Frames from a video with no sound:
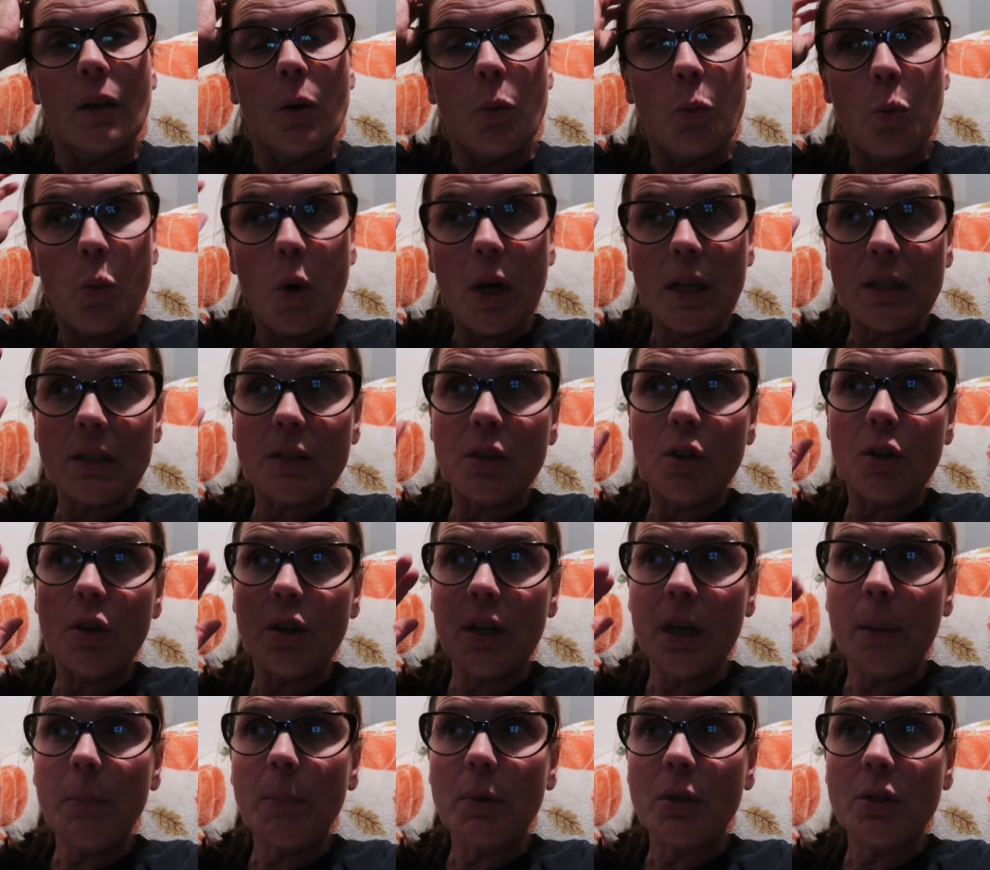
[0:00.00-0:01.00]
Once her
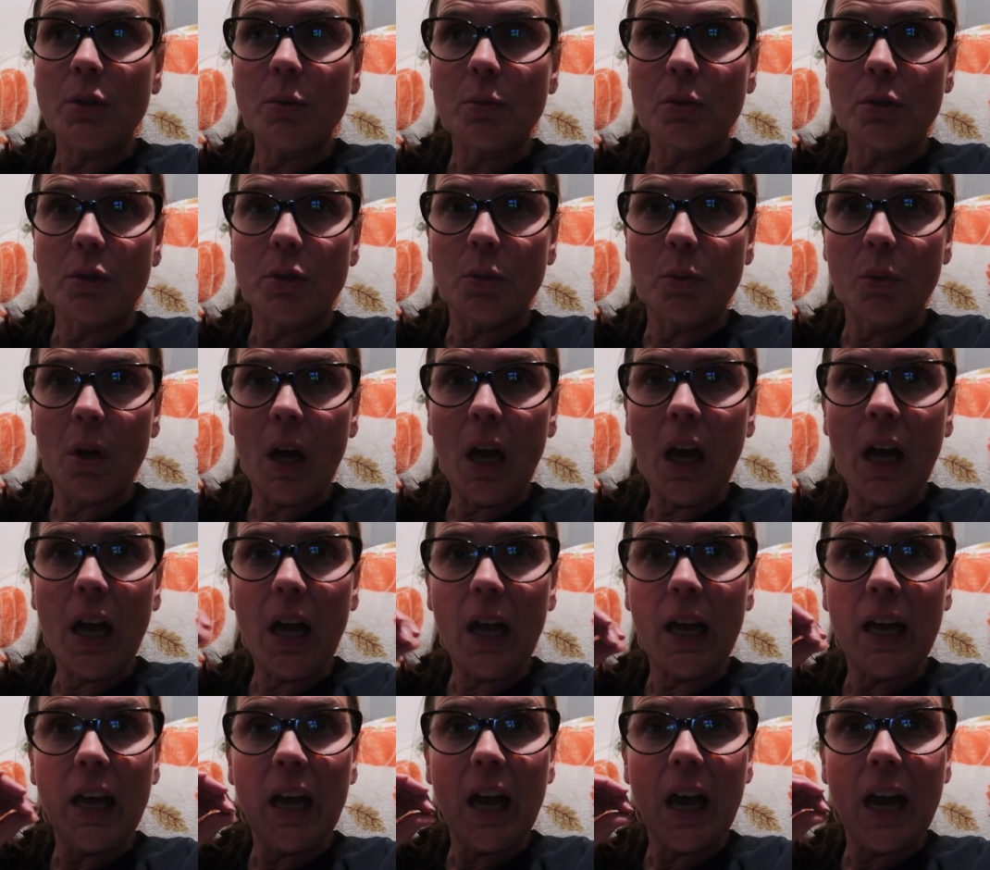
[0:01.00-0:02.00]
numbers were too
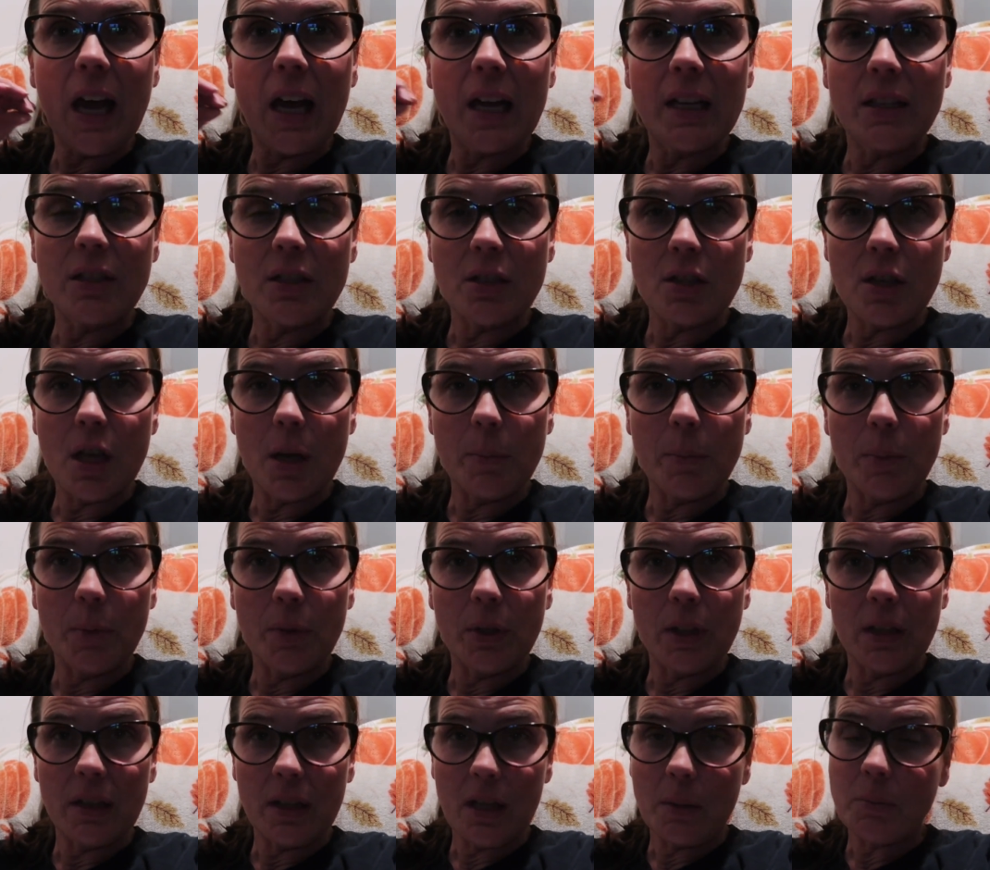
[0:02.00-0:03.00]
high, I stopped
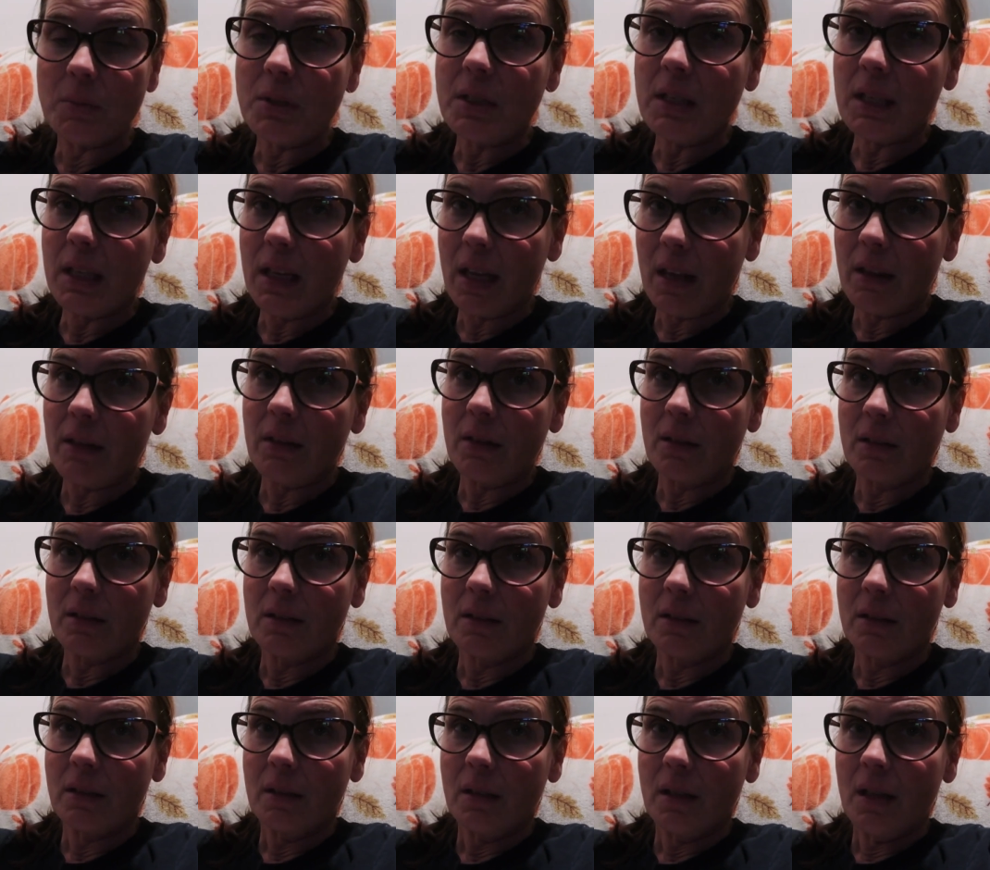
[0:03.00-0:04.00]
putting them
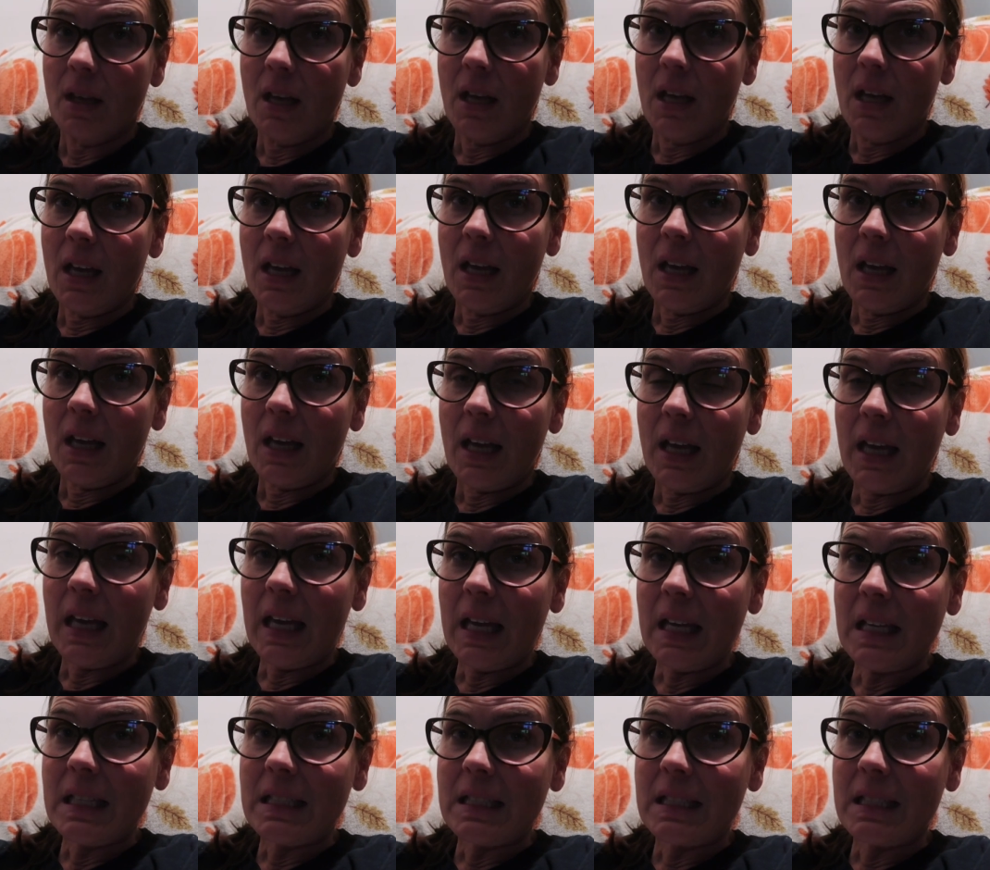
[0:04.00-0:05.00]
together.
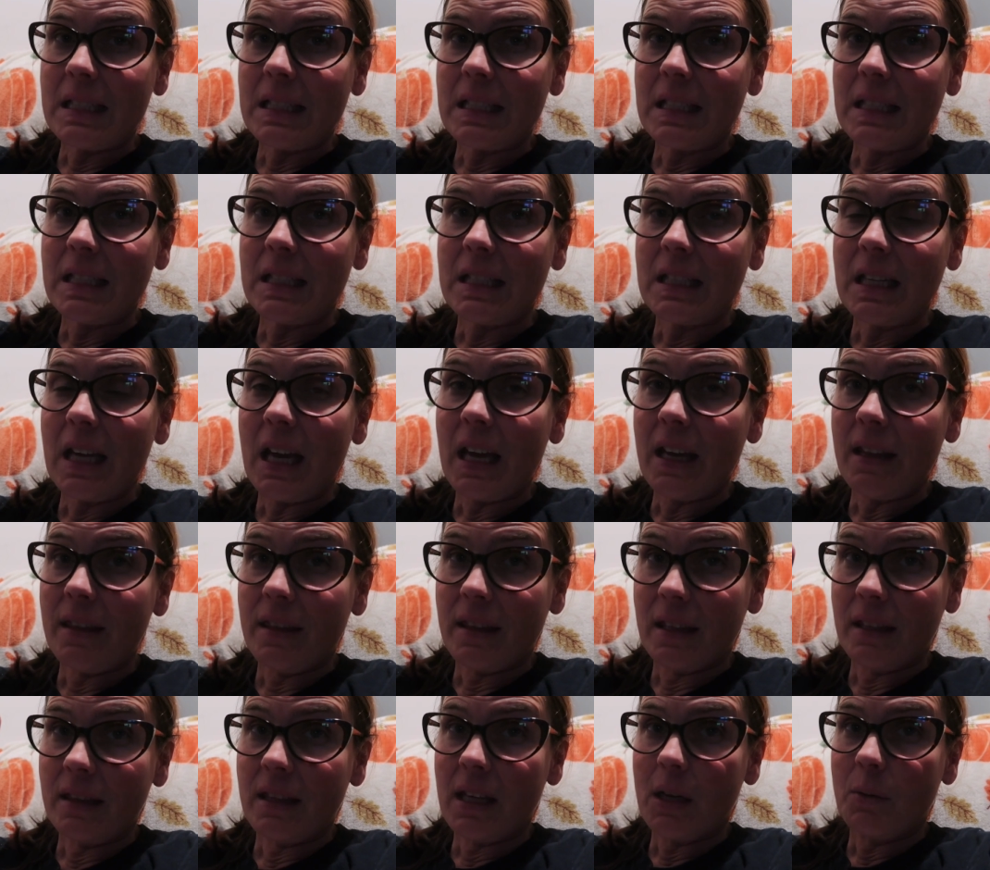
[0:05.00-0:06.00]
And I
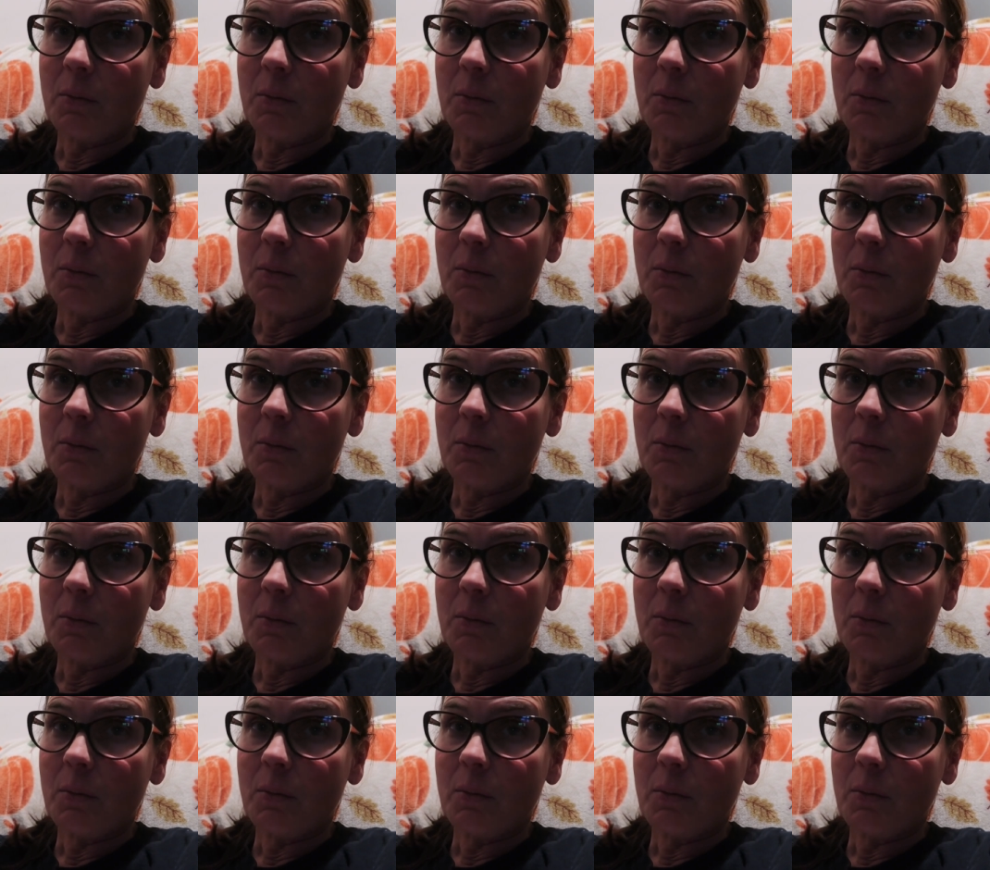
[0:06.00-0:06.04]
think